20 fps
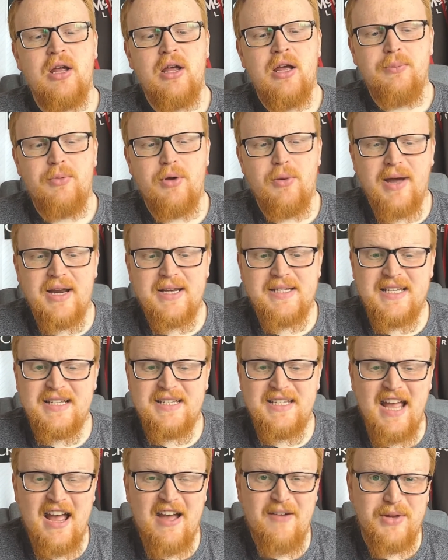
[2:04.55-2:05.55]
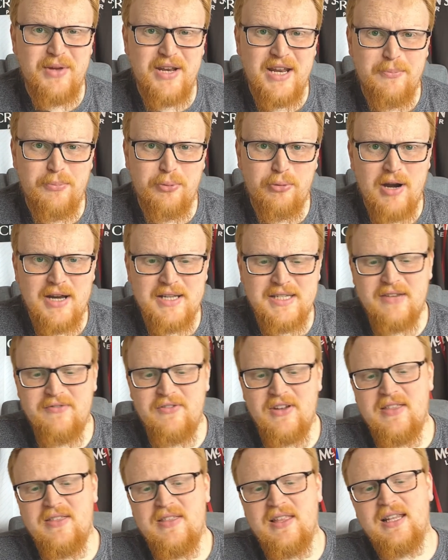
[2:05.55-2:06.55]
But Man City have been impressive
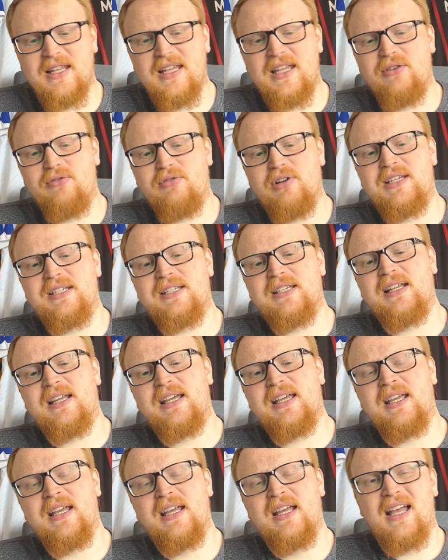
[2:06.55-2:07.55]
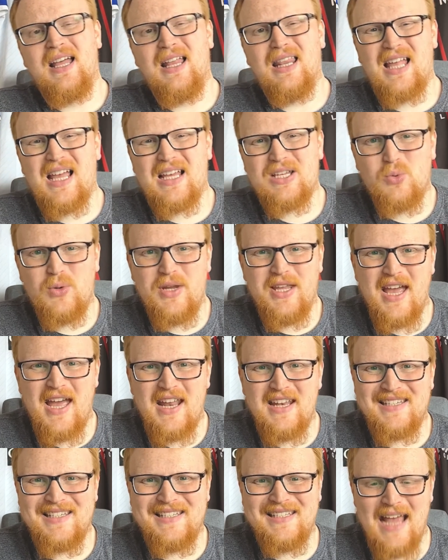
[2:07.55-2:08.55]
in the league recently. Last
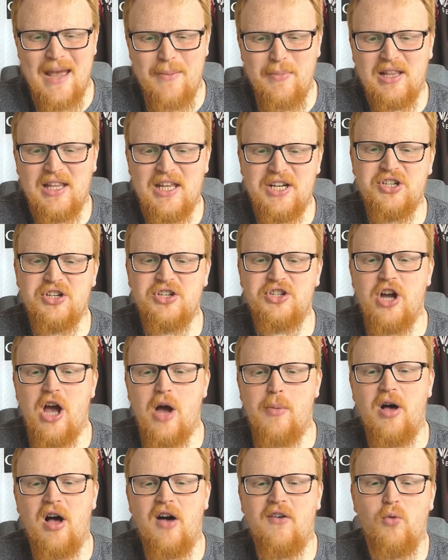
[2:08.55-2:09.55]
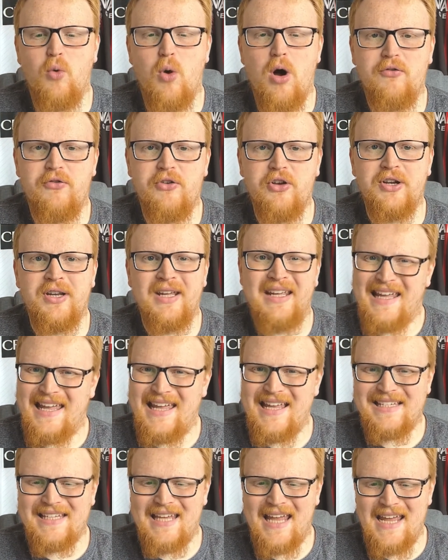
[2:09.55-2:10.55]
weekend's demolition job of Watford
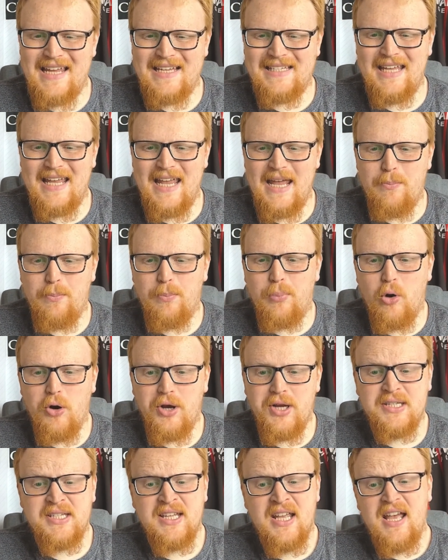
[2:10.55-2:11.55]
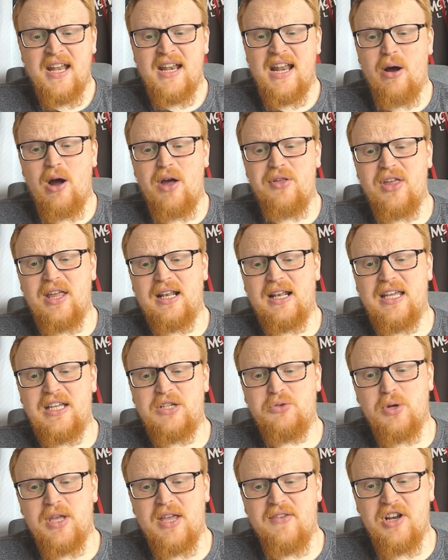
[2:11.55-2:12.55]
is case in point. Now, I think Leeds will
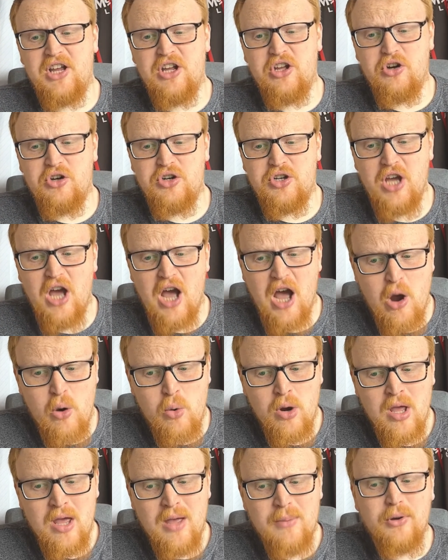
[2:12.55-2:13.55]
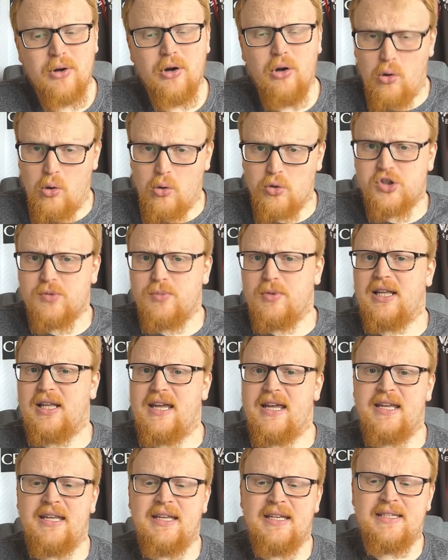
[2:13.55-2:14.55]
give it a good go, but
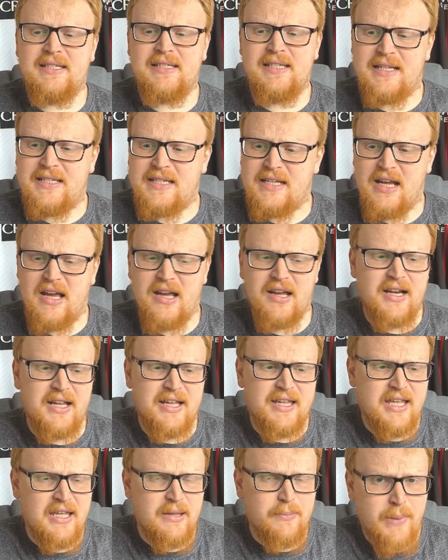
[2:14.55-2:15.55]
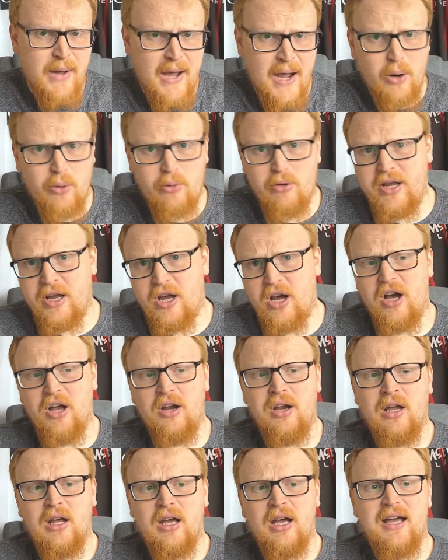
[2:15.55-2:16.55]
ultimately, City are going to keep powering on
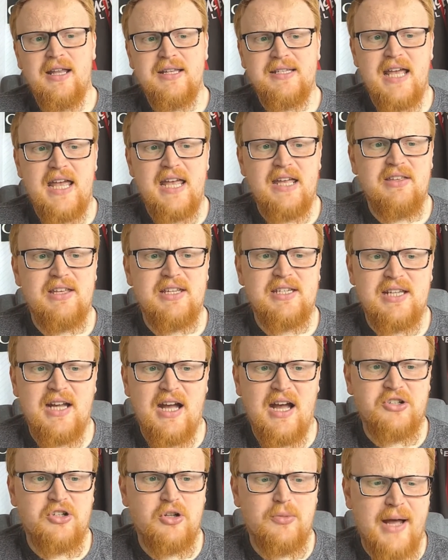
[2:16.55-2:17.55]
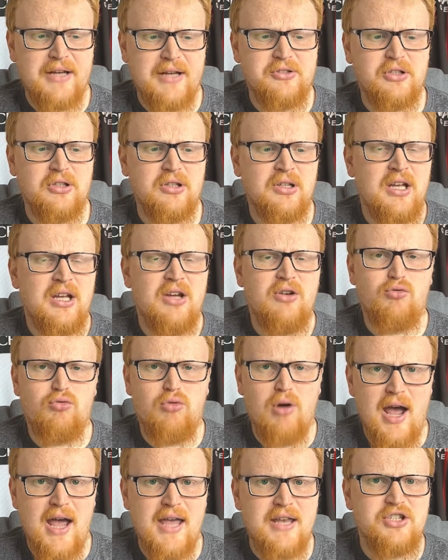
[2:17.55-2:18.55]
and take this title battle
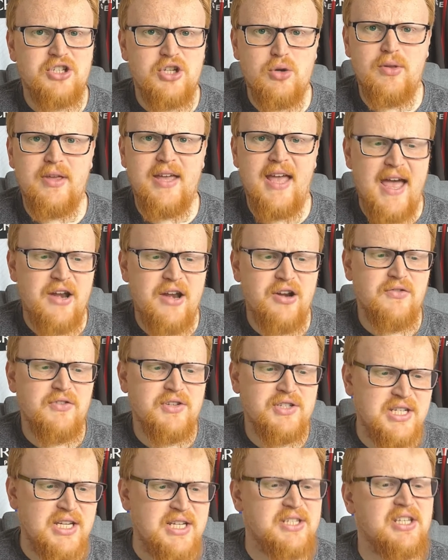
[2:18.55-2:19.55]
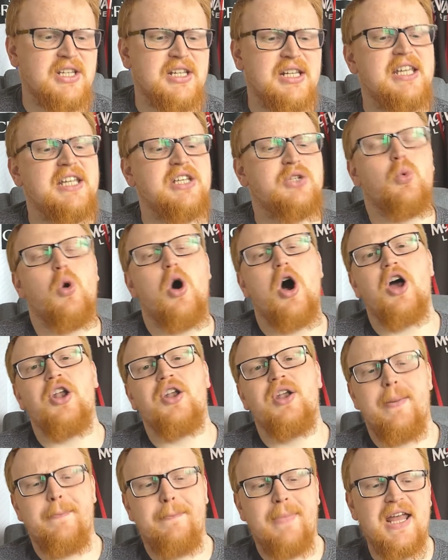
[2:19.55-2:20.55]
right to the end of the season. Leeds 1,
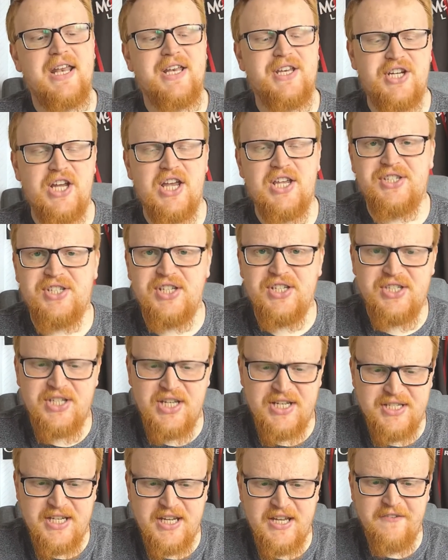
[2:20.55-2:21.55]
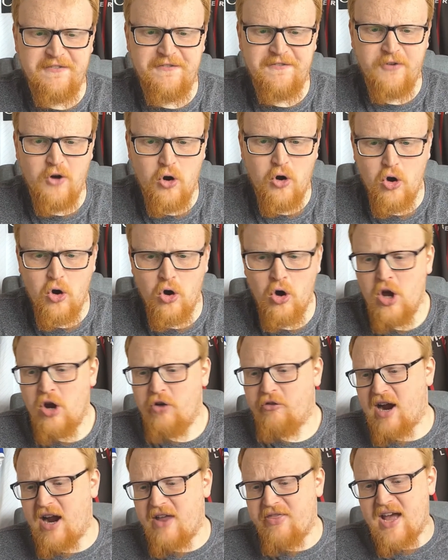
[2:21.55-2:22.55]
Manchester City 4.
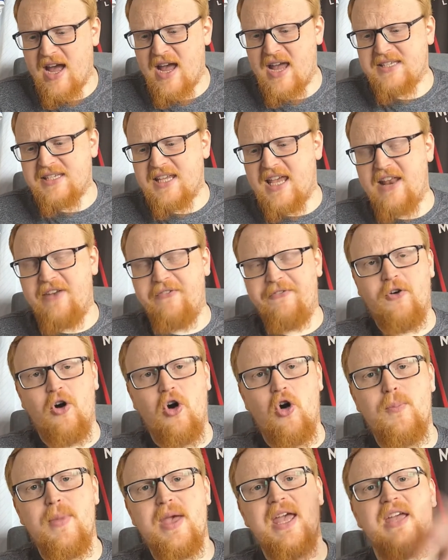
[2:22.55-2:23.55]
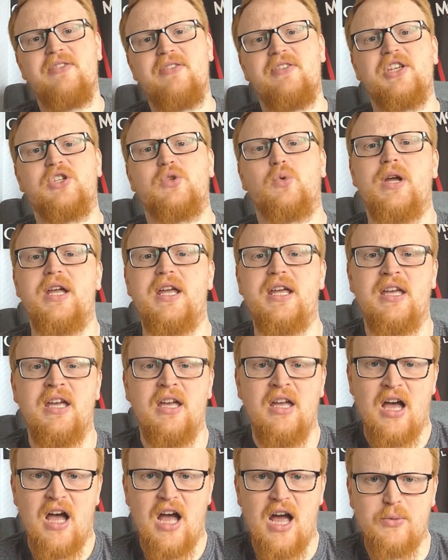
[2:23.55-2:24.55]
Right, that is it for me this week.
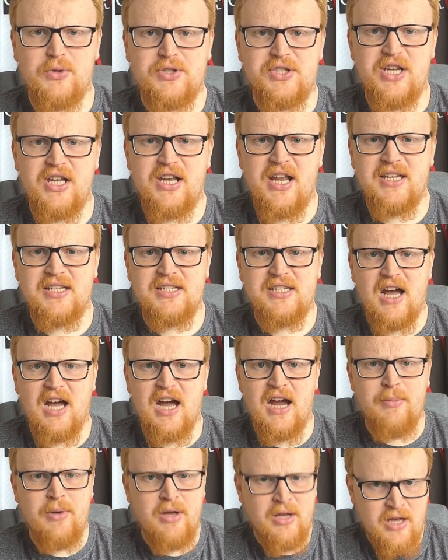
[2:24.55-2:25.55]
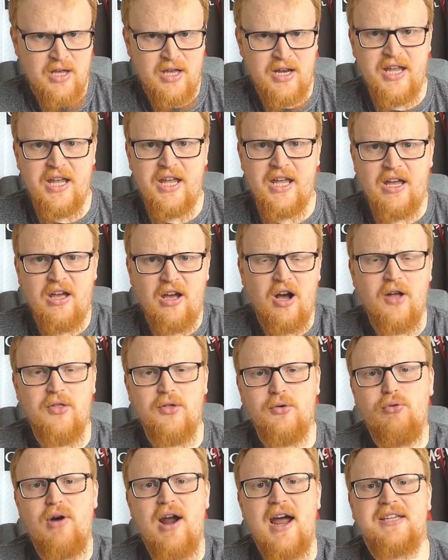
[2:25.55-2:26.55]
I will see you next time, and here are the
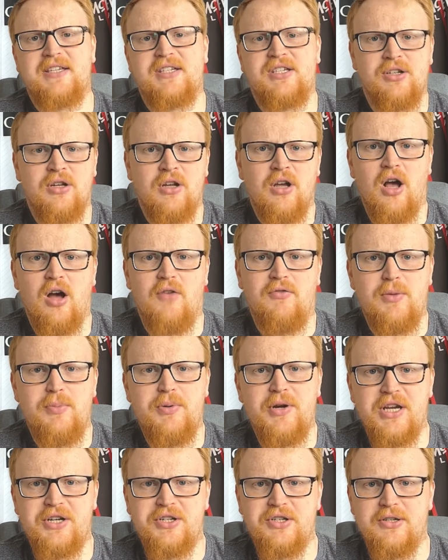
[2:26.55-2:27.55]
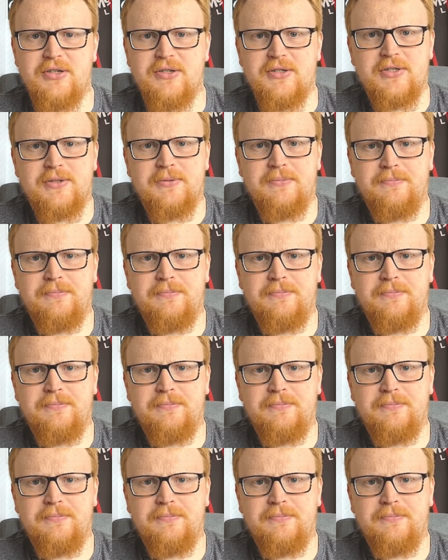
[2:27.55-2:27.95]
rest of the predictions.